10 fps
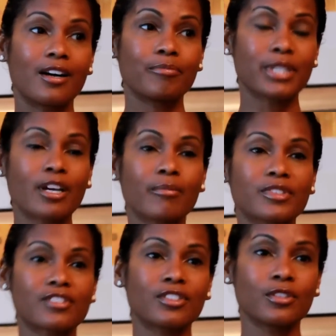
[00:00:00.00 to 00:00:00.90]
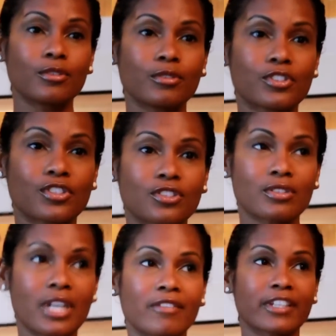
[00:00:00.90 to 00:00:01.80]
becomes this huge,
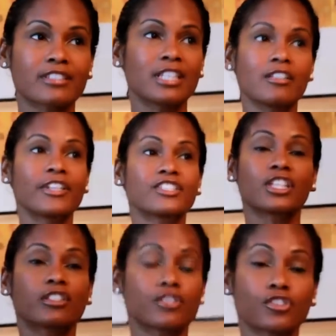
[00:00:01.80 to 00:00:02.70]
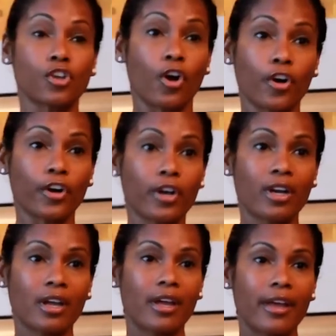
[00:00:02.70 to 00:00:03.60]
kind of like a televangelical star
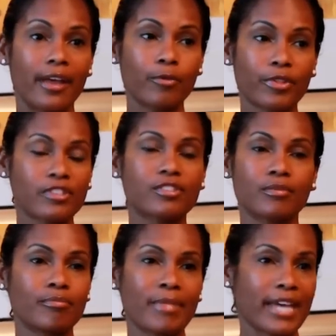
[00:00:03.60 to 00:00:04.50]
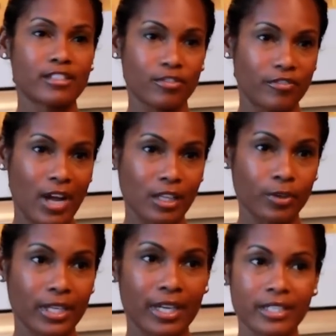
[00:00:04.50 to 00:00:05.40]
with this massive
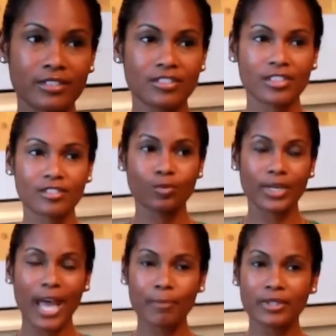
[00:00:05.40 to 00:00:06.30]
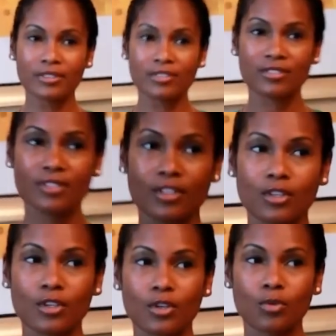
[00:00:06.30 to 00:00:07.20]
following. And it's just what happens
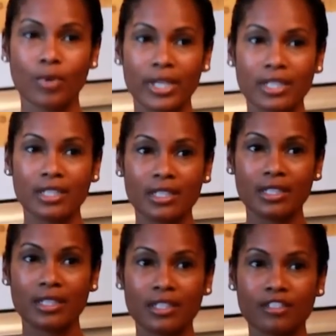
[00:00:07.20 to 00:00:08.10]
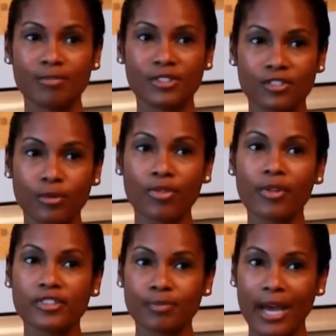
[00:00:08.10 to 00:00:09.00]
when he is bestowed with
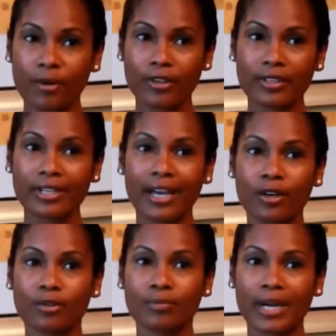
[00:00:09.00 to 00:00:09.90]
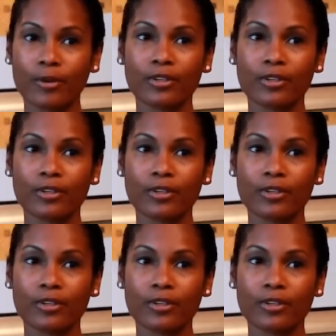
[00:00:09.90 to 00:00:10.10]
all this power, and how power